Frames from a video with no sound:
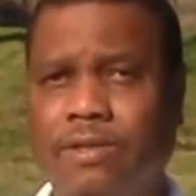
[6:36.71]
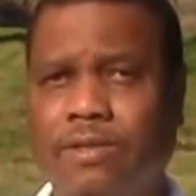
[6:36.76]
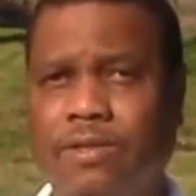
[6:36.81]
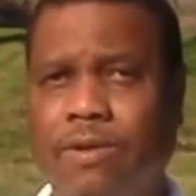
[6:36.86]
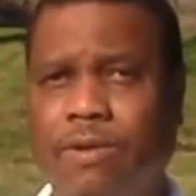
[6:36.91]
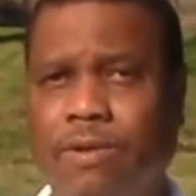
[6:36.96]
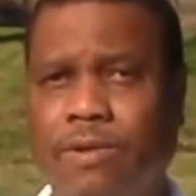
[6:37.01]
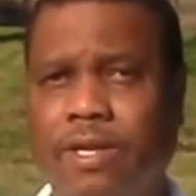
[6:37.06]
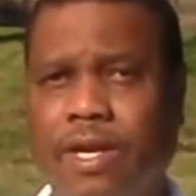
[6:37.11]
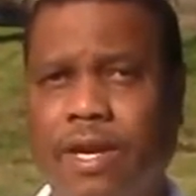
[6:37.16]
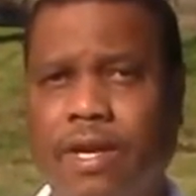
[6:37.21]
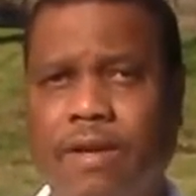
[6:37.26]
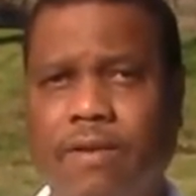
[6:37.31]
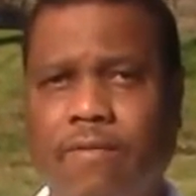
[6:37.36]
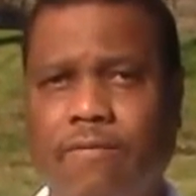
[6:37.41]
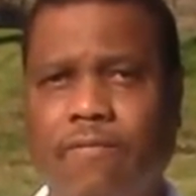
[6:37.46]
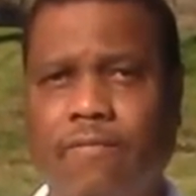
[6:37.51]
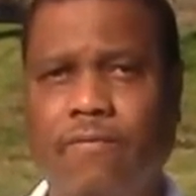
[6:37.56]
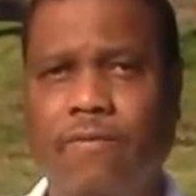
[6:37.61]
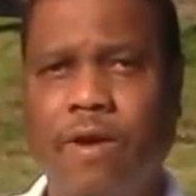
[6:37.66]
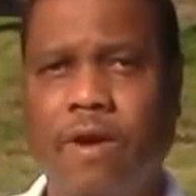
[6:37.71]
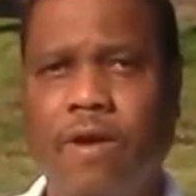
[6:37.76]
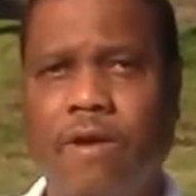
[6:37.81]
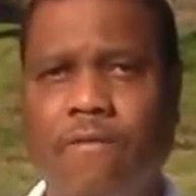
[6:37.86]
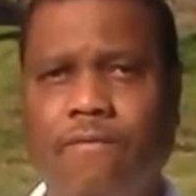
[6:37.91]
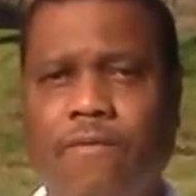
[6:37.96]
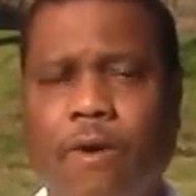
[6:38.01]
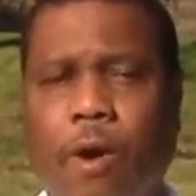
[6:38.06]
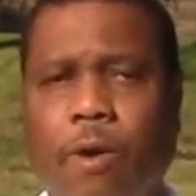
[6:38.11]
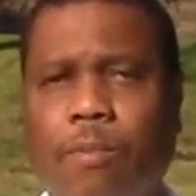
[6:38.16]
So that
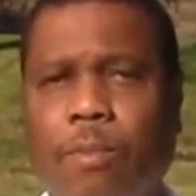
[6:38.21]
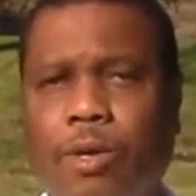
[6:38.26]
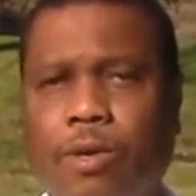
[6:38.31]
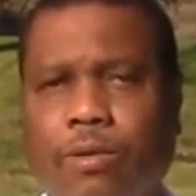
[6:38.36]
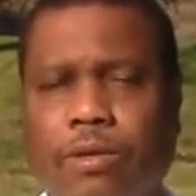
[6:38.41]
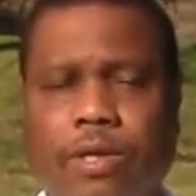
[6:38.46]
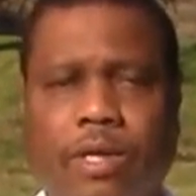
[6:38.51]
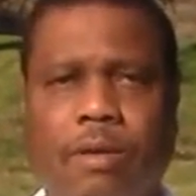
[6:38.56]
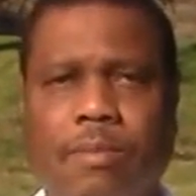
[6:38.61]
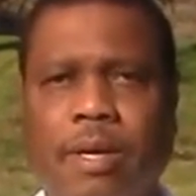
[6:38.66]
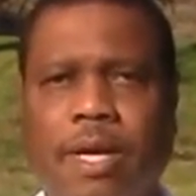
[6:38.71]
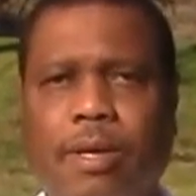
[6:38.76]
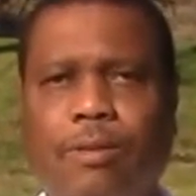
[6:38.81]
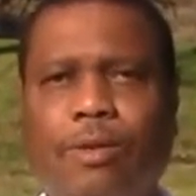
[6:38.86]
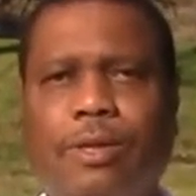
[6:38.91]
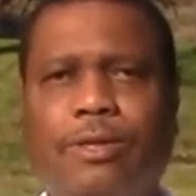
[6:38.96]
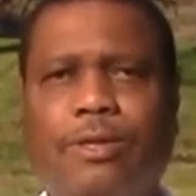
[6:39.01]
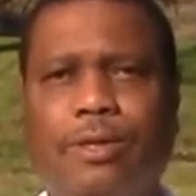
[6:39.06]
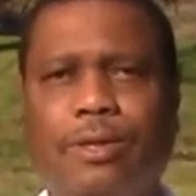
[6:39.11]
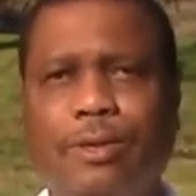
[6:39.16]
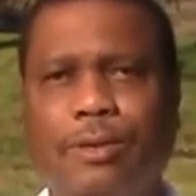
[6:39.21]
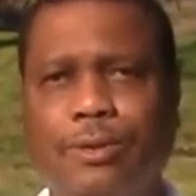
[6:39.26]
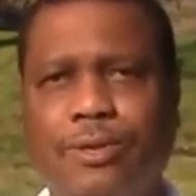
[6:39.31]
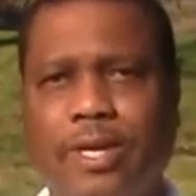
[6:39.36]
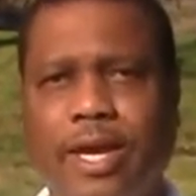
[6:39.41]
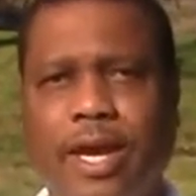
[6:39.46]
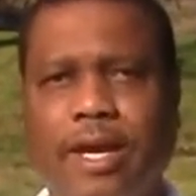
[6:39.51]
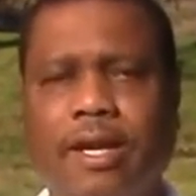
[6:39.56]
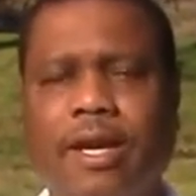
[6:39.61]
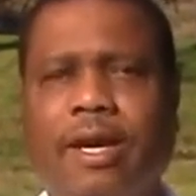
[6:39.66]
FOMU, anybody wants to use
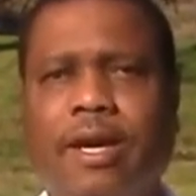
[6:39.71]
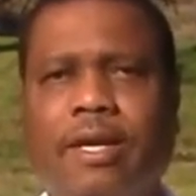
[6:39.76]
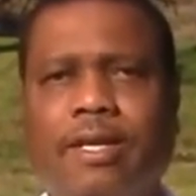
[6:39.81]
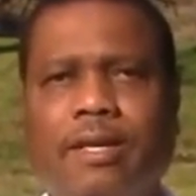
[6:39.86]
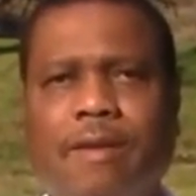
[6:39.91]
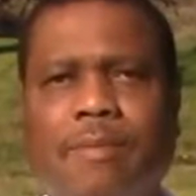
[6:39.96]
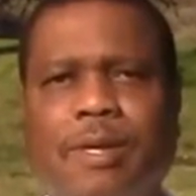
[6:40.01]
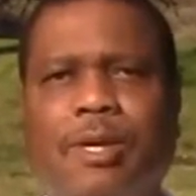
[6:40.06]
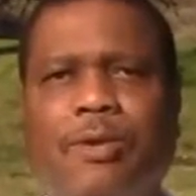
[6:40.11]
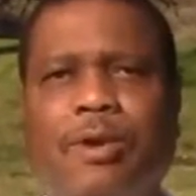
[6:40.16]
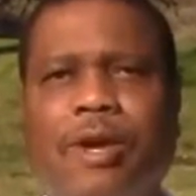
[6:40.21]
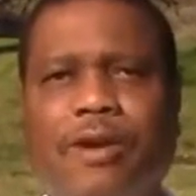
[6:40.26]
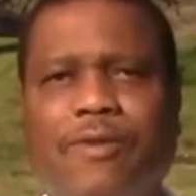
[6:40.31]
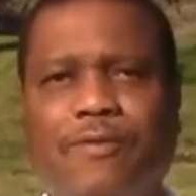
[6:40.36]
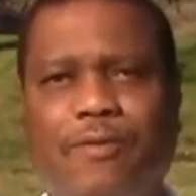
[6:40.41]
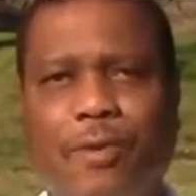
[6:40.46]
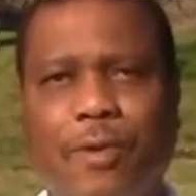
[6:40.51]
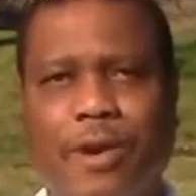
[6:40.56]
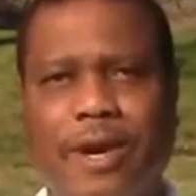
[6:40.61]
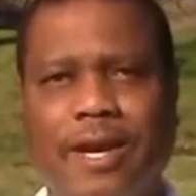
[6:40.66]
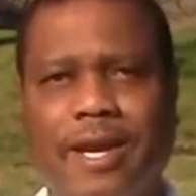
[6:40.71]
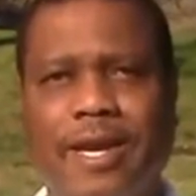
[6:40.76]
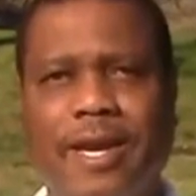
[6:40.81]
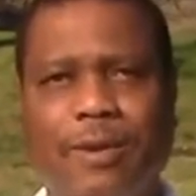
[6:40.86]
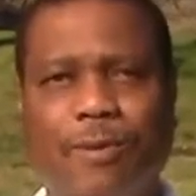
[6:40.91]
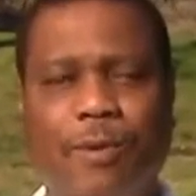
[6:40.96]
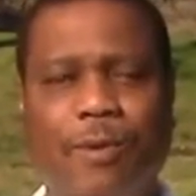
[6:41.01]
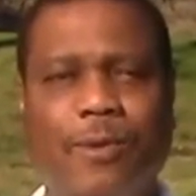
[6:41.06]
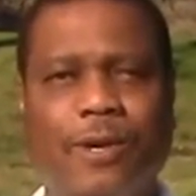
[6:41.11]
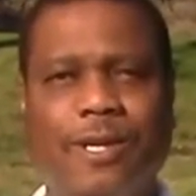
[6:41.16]
that, give me credit for it
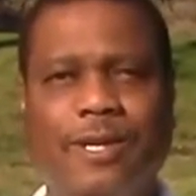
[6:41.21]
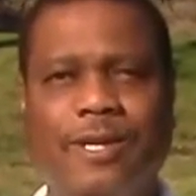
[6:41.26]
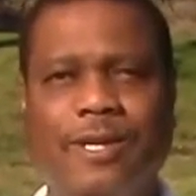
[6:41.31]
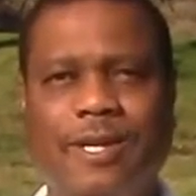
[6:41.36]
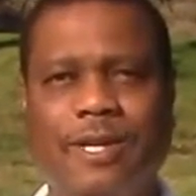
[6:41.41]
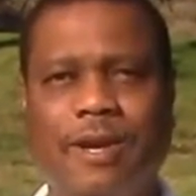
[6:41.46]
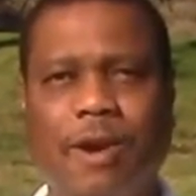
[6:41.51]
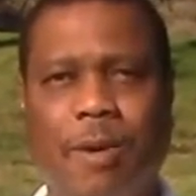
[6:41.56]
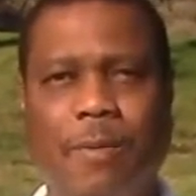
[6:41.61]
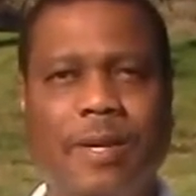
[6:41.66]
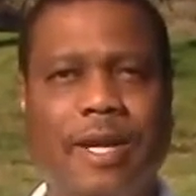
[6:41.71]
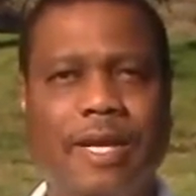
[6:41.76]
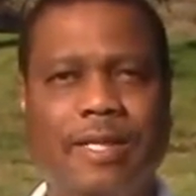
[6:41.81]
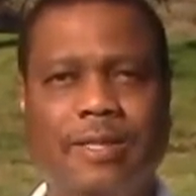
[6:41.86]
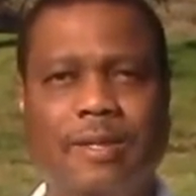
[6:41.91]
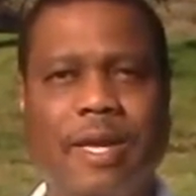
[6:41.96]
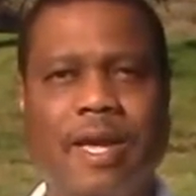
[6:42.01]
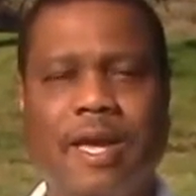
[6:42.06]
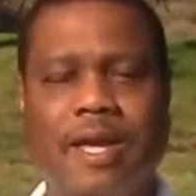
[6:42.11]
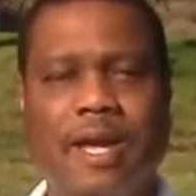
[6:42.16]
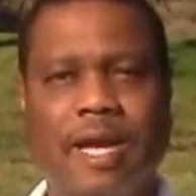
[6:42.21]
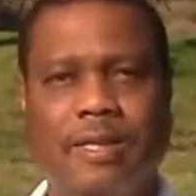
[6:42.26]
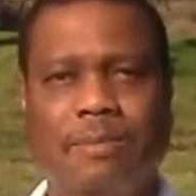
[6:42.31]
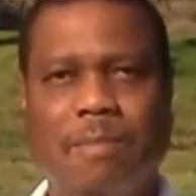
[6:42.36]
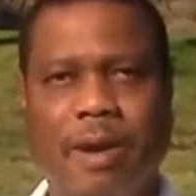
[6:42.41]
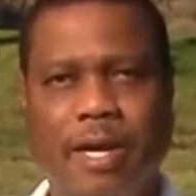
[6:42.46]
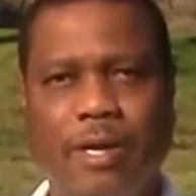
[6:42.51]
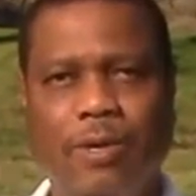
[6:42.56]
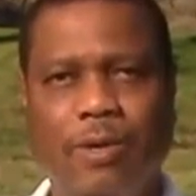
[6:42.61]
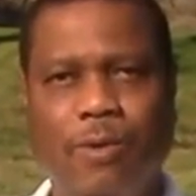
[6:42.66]
and we're good to go. But that's
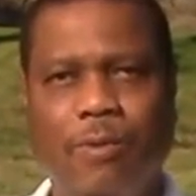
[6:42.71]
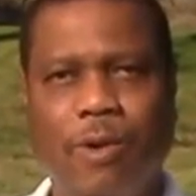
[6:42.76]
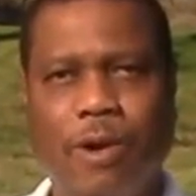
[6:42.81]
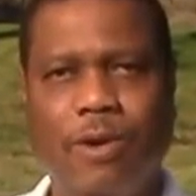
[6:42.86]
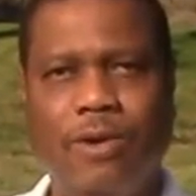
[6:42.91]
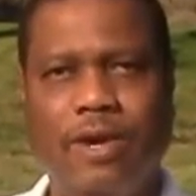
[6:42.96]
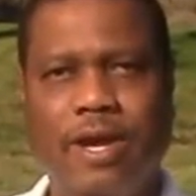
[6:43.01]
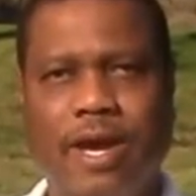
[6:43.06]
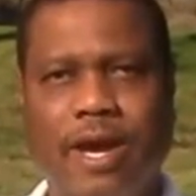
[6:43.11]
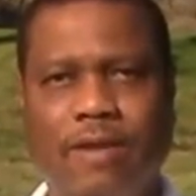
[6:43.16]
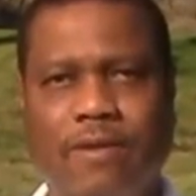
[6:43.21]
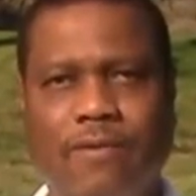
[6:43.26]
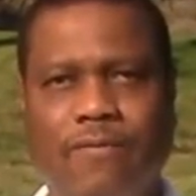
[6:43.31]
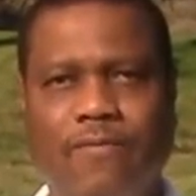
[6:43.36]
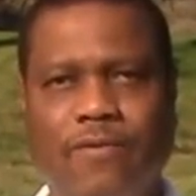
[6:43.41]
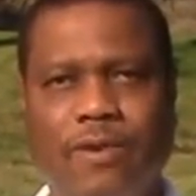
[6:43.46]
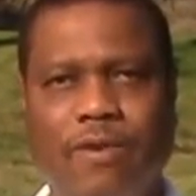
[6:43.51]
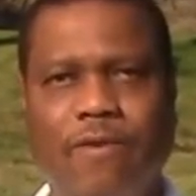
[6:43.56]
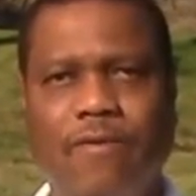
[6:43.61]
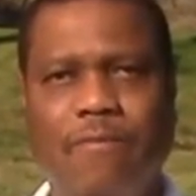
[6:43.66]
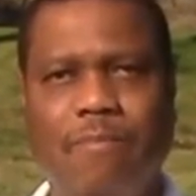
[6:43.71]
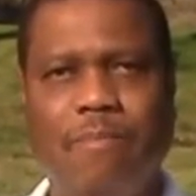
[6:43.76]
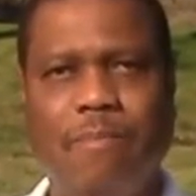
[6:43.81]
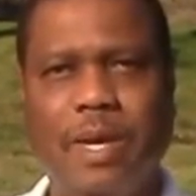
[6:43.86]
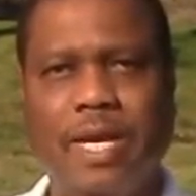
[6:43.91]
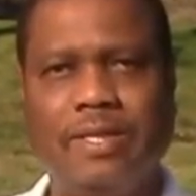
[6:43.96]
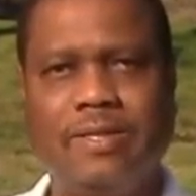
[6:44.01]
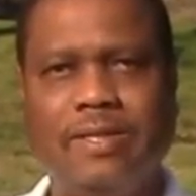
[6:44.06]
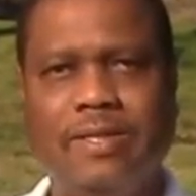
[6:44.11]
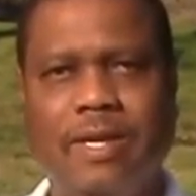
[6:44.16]
my new word now, the fear of
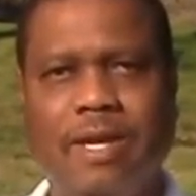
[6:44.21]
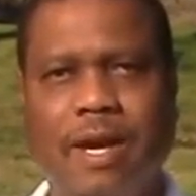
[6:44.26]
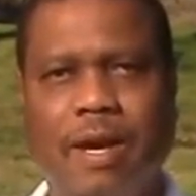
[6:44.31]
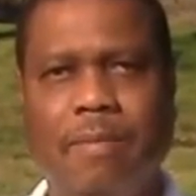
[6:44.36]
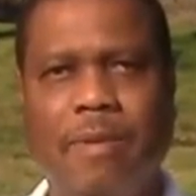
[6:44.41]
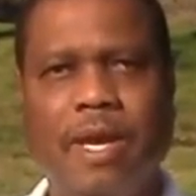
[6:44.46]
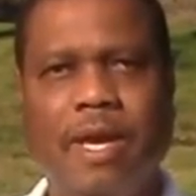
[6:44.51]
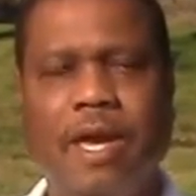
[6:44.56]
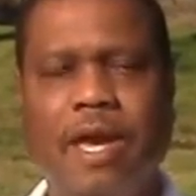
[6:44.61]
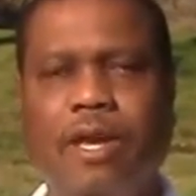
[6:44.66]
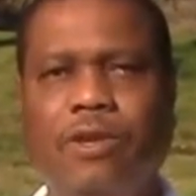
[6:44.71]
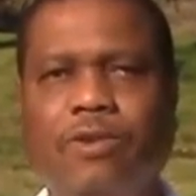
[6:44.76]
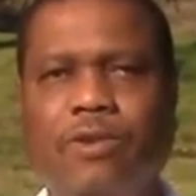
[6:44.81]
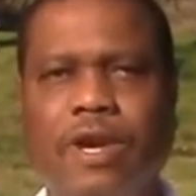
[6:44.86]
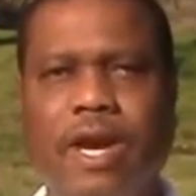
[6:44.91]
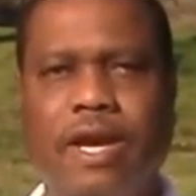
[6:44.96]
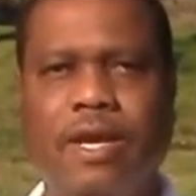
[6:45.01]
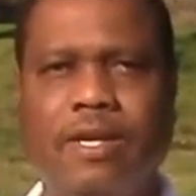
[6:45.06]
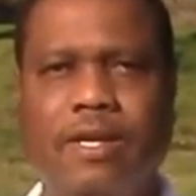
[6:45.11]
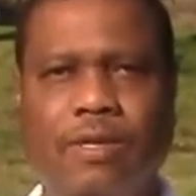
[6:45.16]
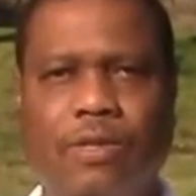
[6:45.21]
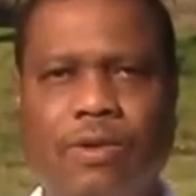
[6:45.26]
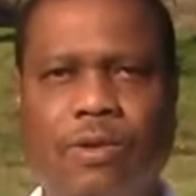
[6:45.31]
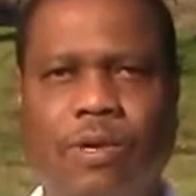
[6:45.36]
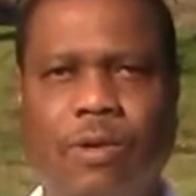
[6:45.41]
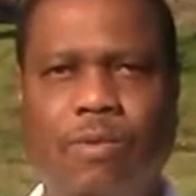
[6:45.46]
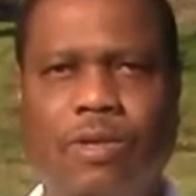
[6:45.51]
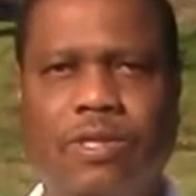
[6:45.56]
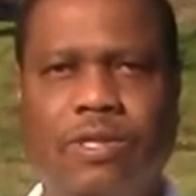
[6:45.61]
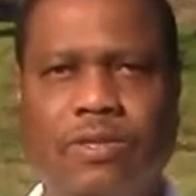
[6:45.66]
messing up, and you're not going to do
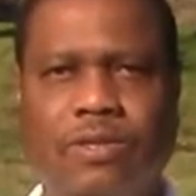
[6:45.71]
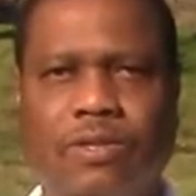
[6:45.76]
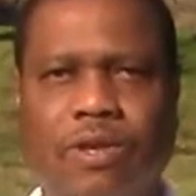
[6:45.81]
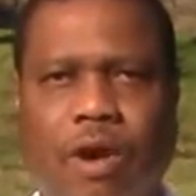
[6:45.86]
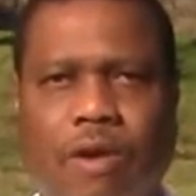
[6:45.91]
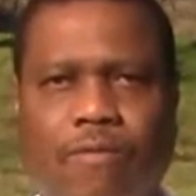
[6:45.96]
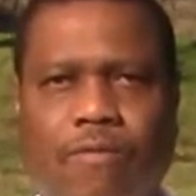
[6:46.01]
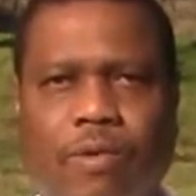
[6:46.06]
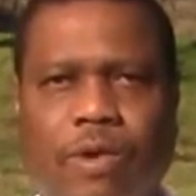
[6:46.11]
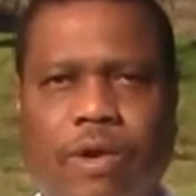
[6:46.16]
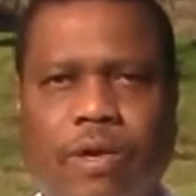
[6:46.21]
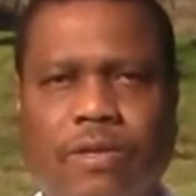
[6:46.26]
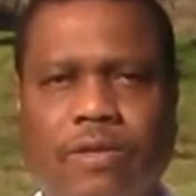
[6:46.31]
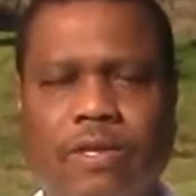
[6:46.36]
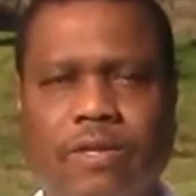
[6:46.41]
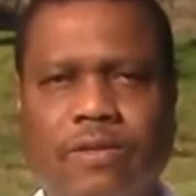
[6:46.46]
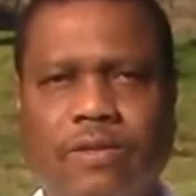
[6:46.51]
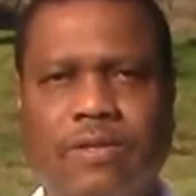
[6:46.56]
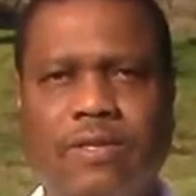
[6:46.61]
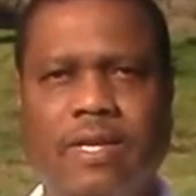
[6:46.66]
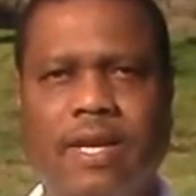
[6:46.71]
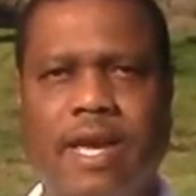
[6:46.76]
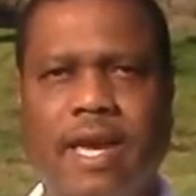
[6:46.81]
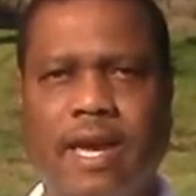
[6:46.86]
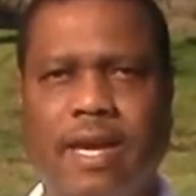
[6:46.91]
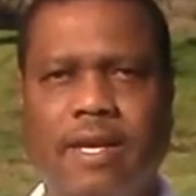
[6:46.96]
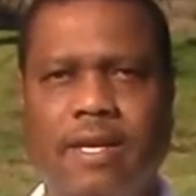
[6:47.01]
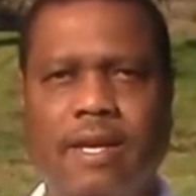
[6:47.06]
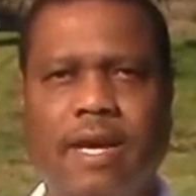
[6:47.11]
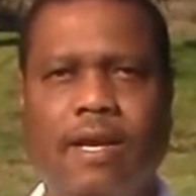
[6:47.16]
it with this software. This is an
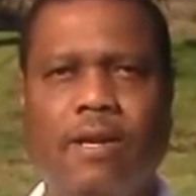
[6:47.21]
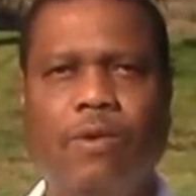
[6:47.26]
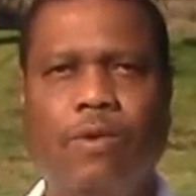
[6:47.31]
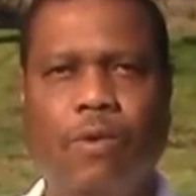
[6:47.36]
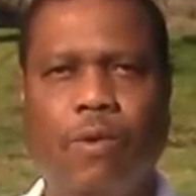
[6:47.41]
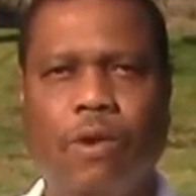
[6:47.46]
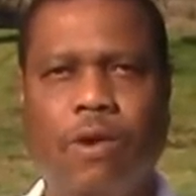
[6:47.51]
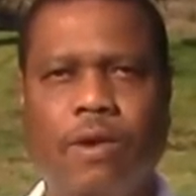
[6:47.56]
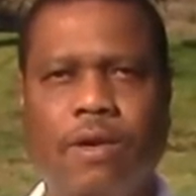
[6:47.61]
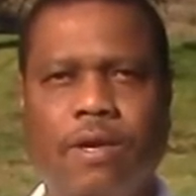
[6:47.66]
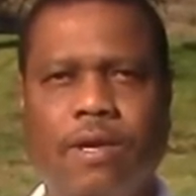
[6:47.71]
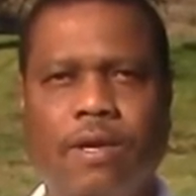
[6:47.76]
and, not an or.